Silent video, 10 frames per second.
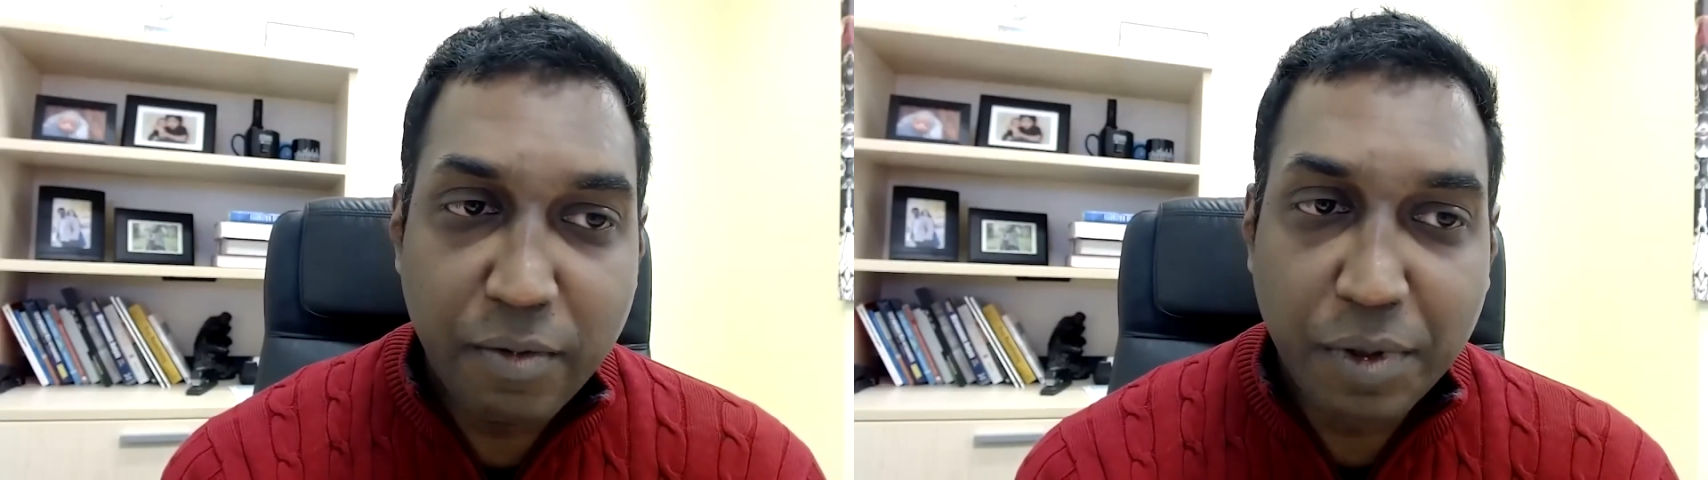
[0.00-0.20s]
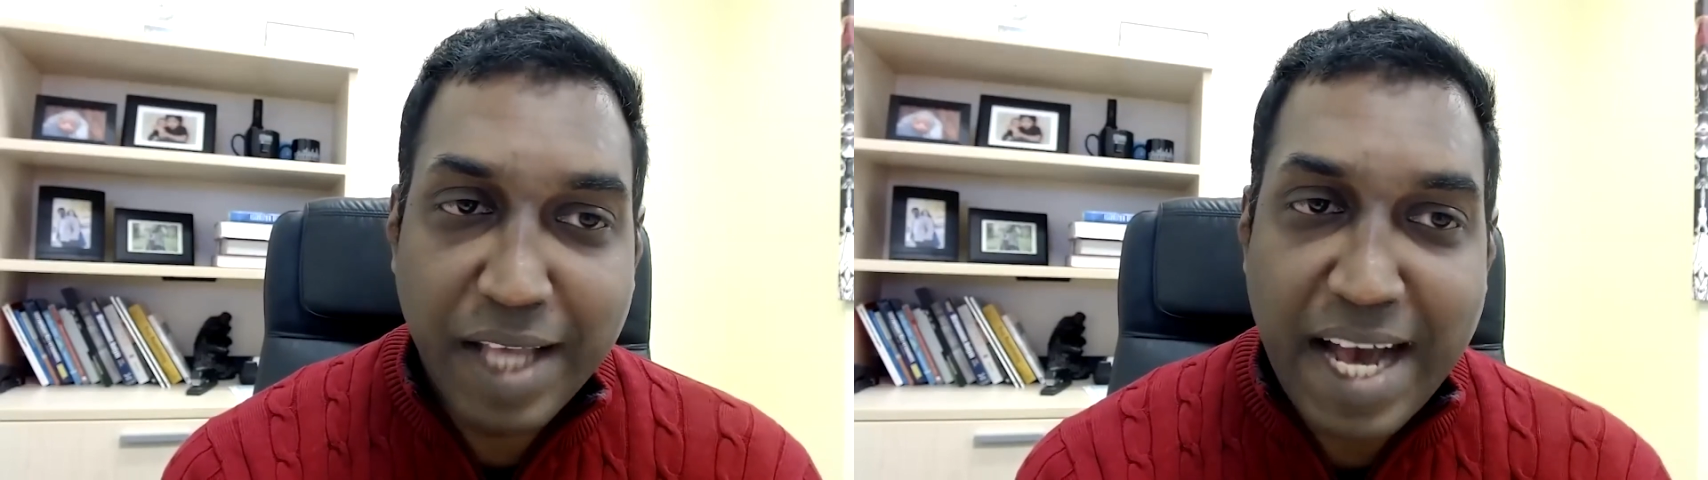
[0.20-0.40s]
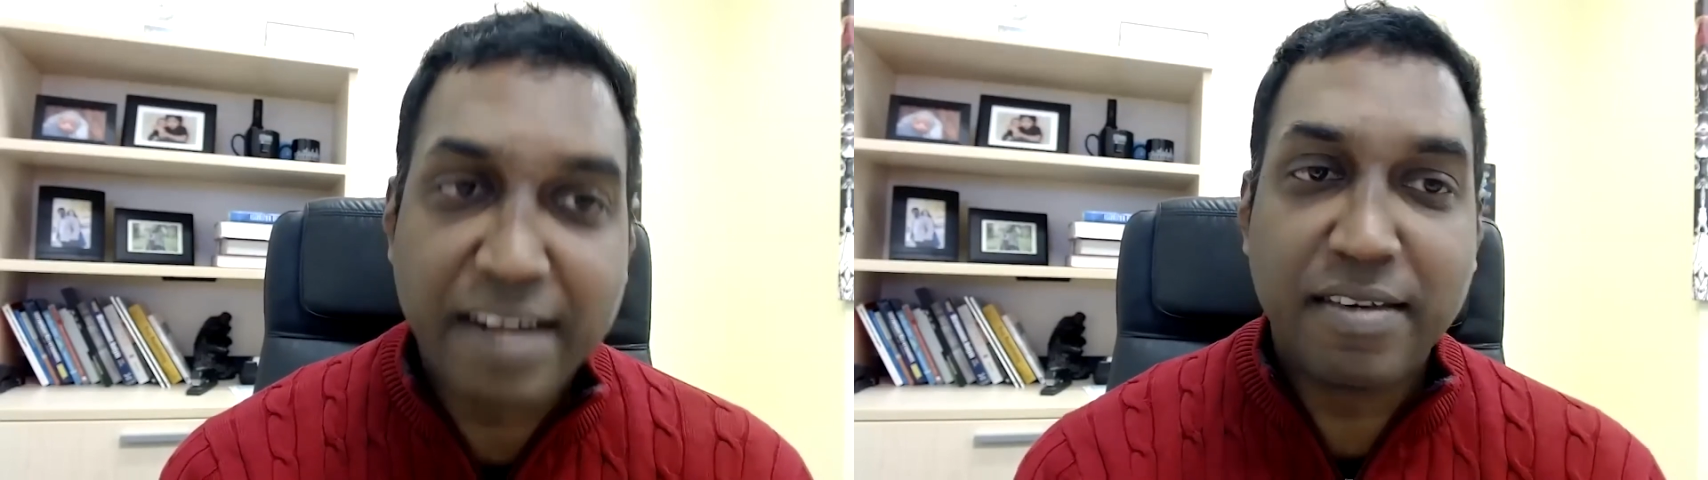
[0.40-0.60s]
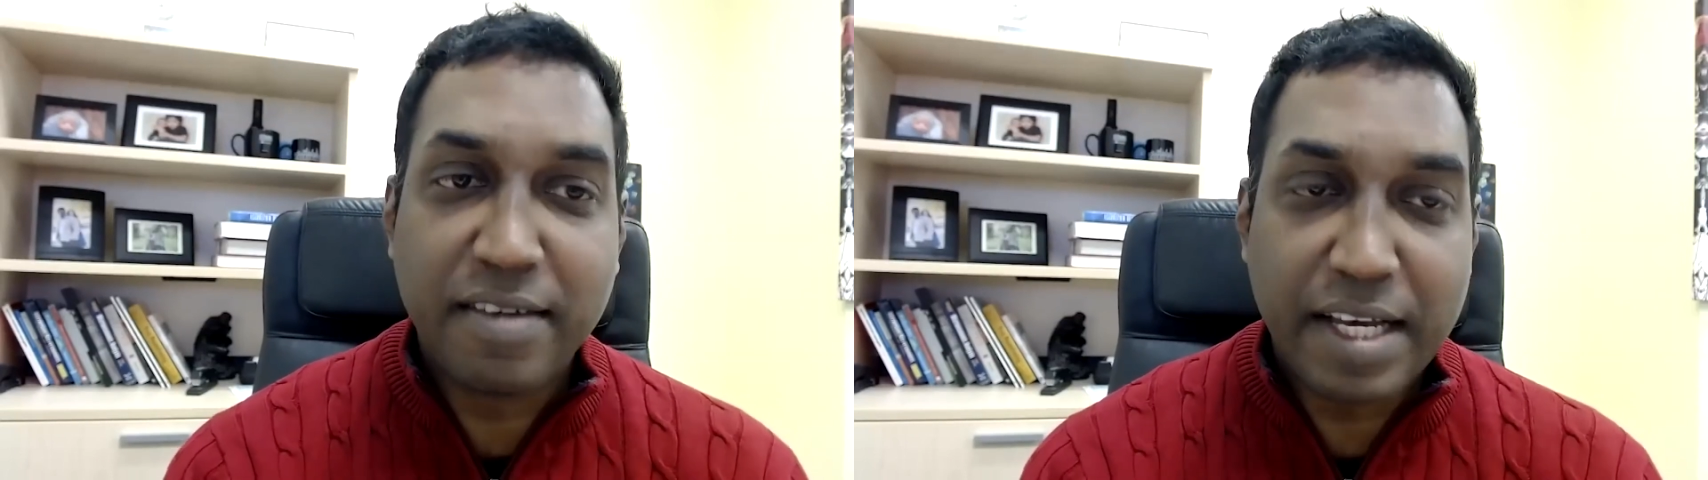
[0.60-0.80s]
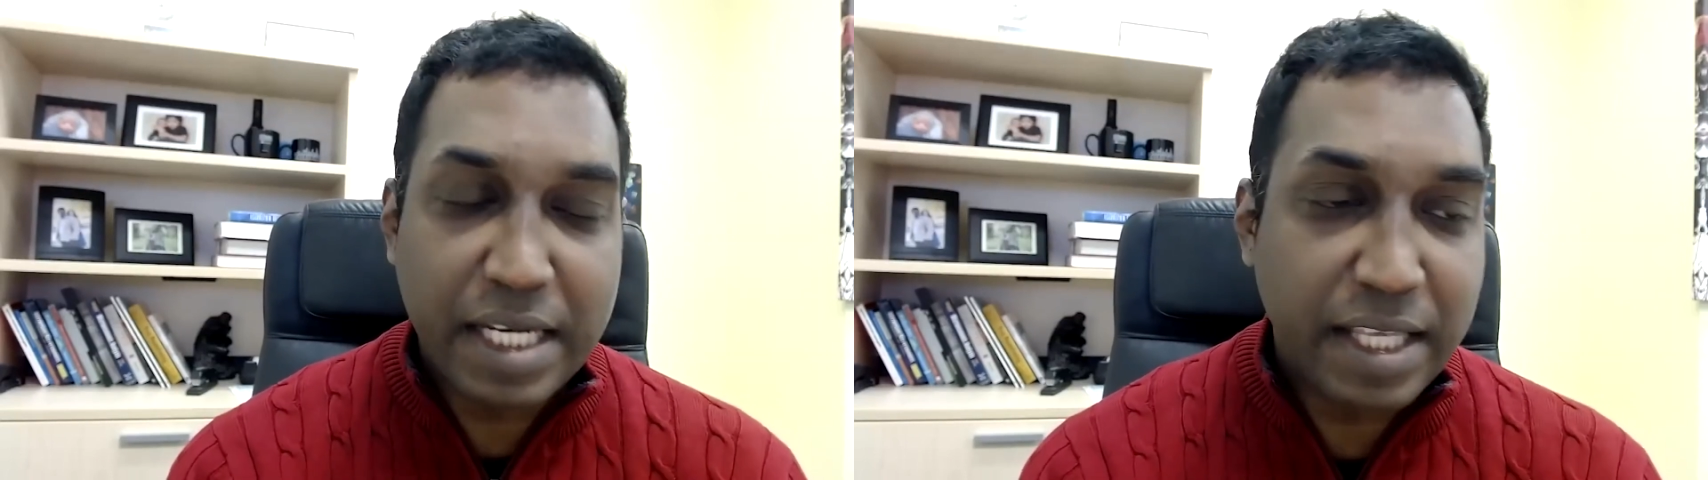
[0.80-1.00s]
relax this
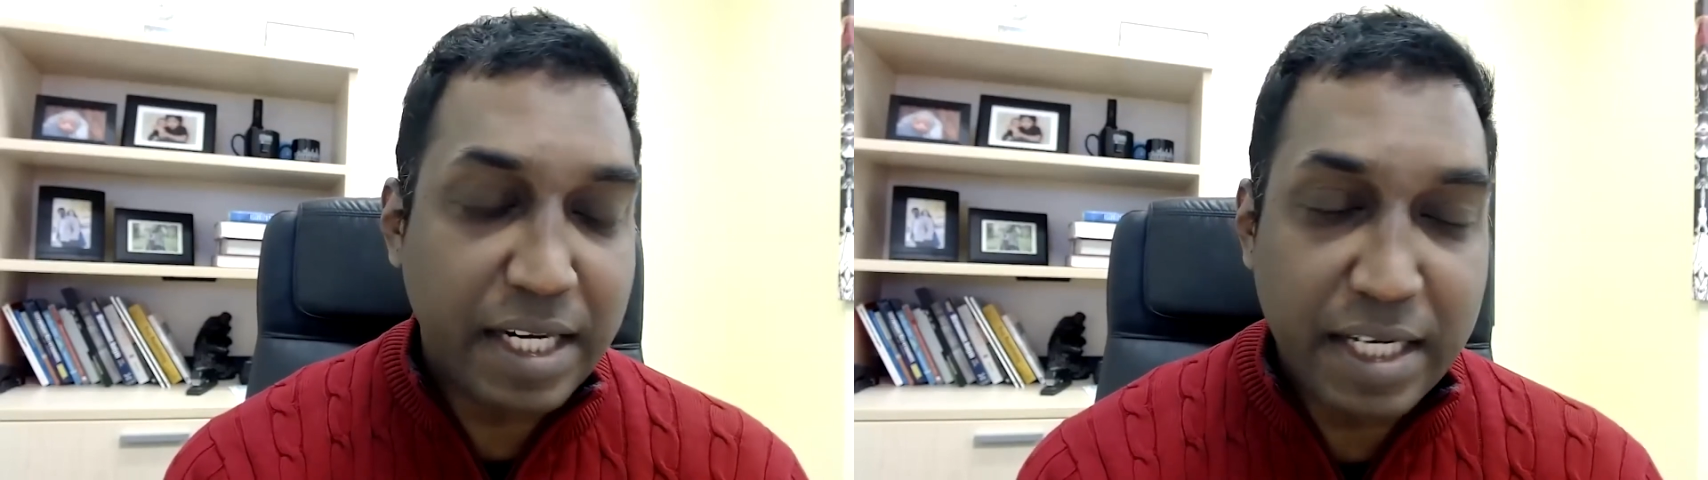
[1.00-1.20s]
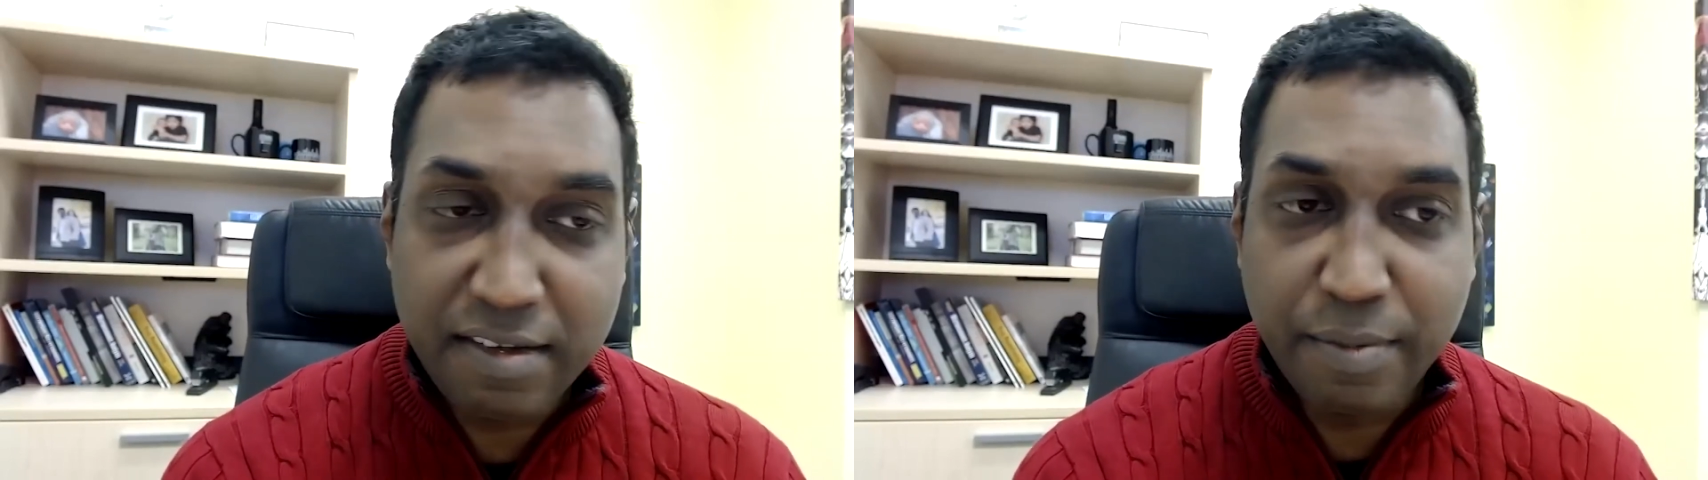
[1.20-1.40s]
idea that it needs